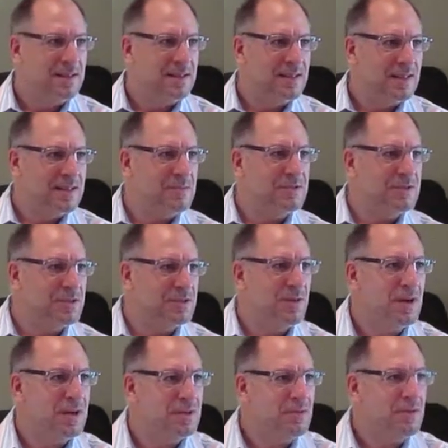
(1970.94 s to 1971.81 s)
That's what you
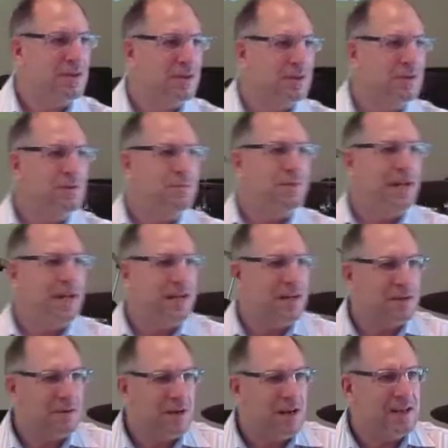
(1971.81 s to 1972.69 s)
want. You want to
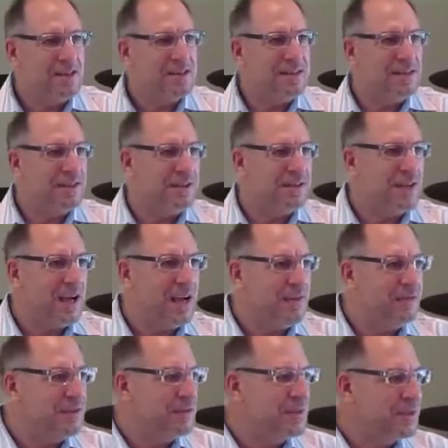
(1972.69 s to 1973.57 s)
illuminate Christ in your life.
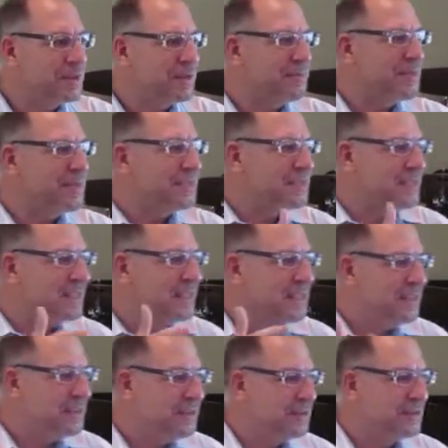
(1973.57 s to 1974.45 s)
You want them to see
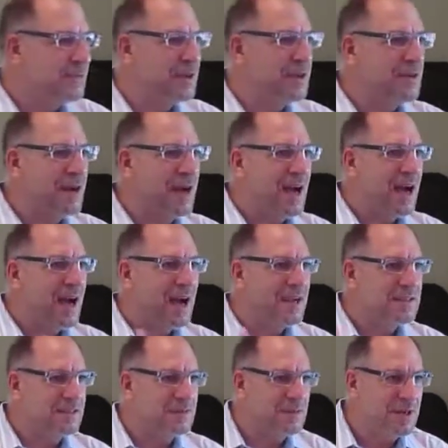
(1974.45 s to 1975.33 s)
you the way you
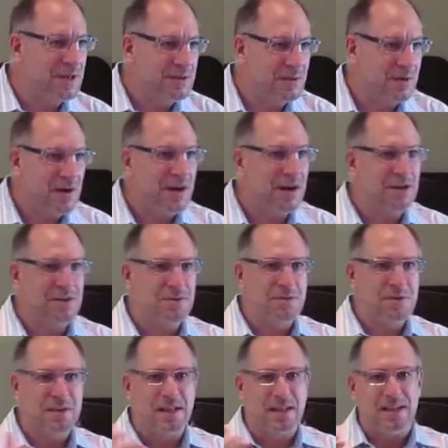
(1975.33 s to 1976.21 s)
act, the way you are. You
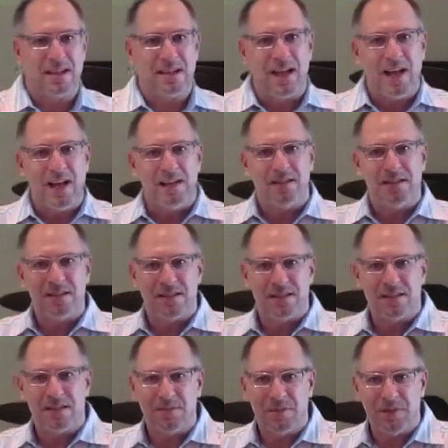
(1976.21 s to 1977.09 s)
want that light
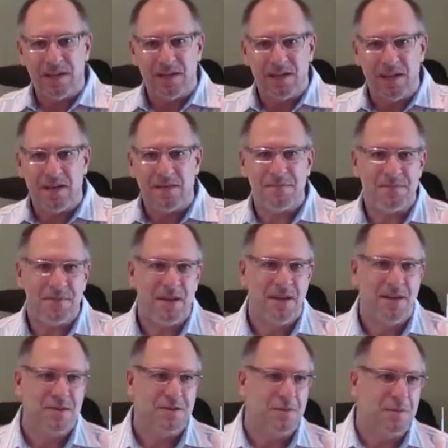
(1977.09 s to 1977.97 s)
just to be enough
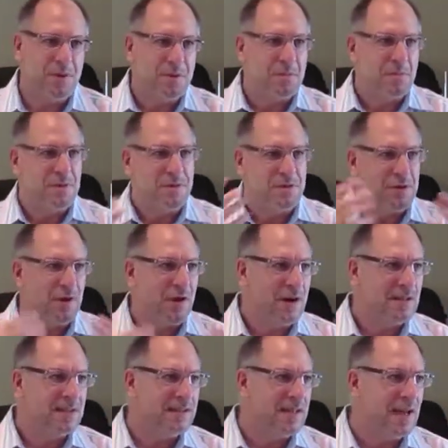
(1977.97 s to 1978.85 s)
so people will be
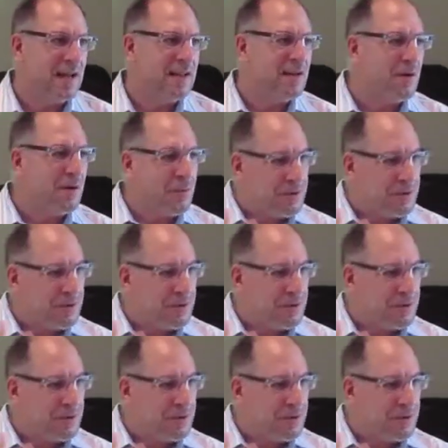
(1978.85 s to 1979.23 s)
drawn to that.